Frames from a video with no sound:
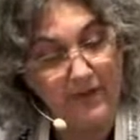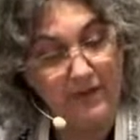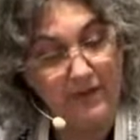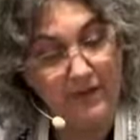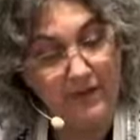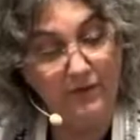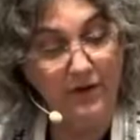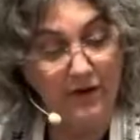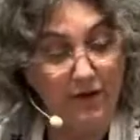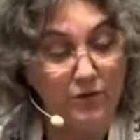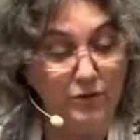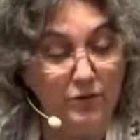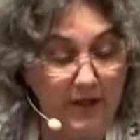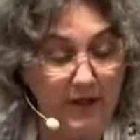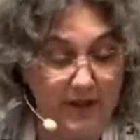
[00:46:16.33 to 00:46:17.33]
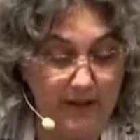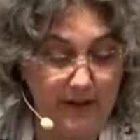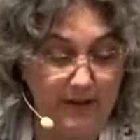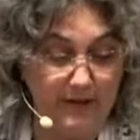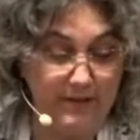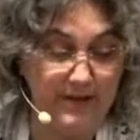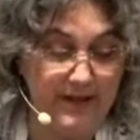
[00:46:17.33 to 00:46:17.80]
including
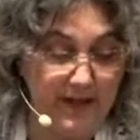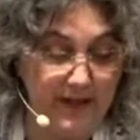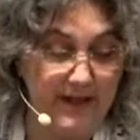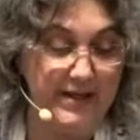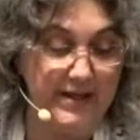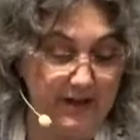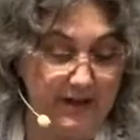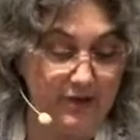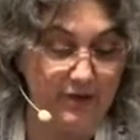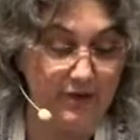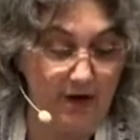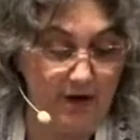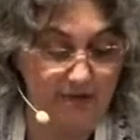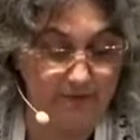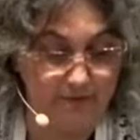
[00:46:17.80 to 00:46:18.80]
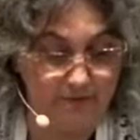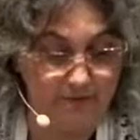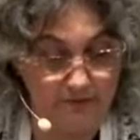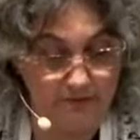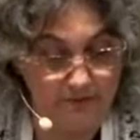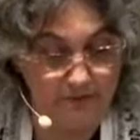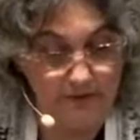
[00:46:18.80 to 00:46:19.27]
even the canine
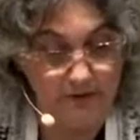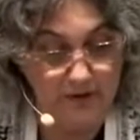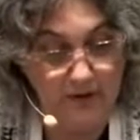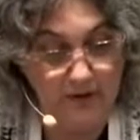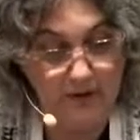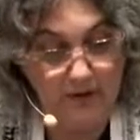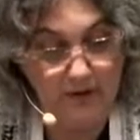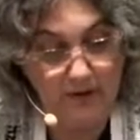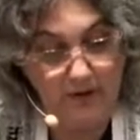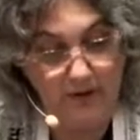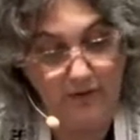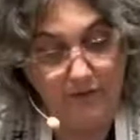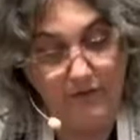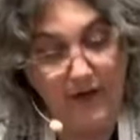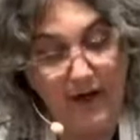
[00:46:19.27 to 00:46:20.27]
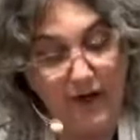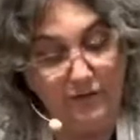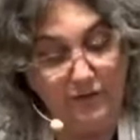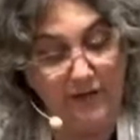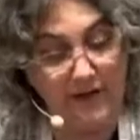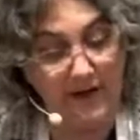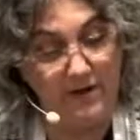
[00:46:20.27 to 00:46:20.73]
officers, the
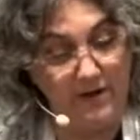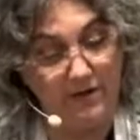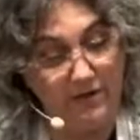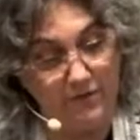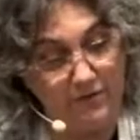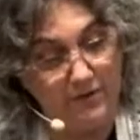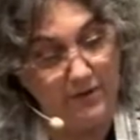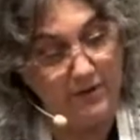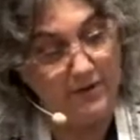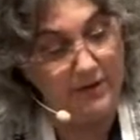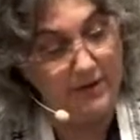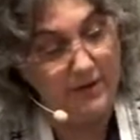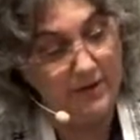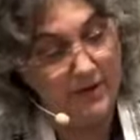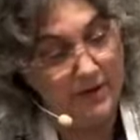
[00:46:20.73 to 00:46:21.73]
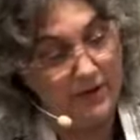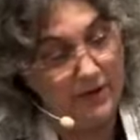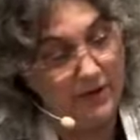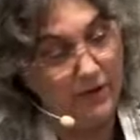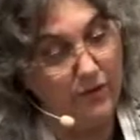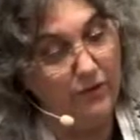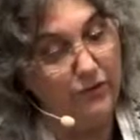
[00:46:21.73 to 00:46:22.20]
firefighters,
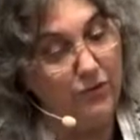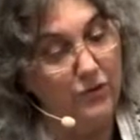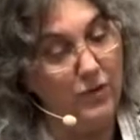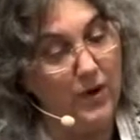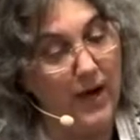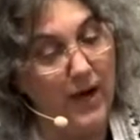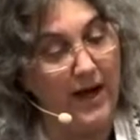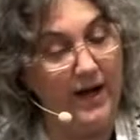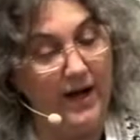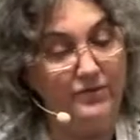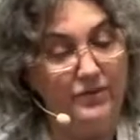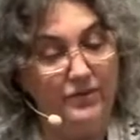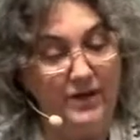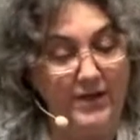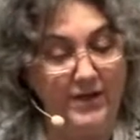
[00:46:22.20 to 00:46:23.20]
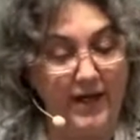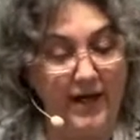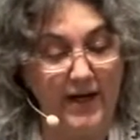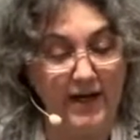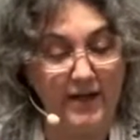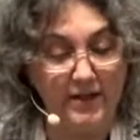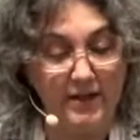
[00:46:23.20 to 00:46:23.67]
those who have
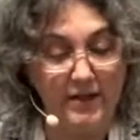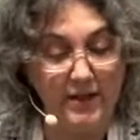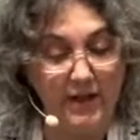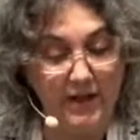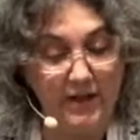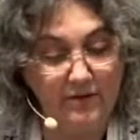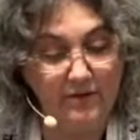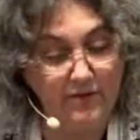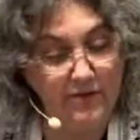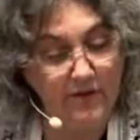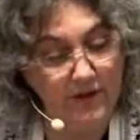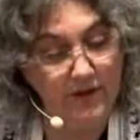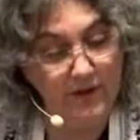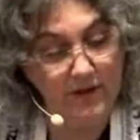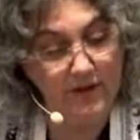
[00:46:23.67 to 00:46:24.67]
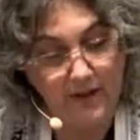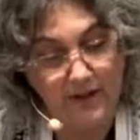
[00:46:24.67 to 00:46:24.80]
died in the line of duty.